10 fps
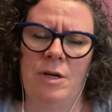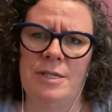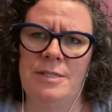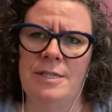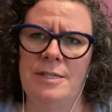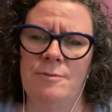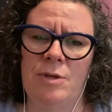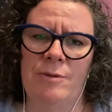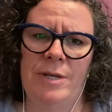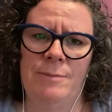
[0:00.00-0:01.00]
on
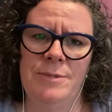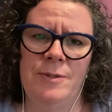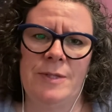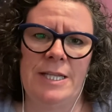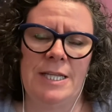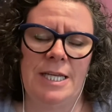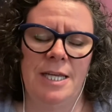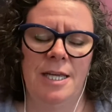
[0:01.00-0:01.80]
what I've been up to lately.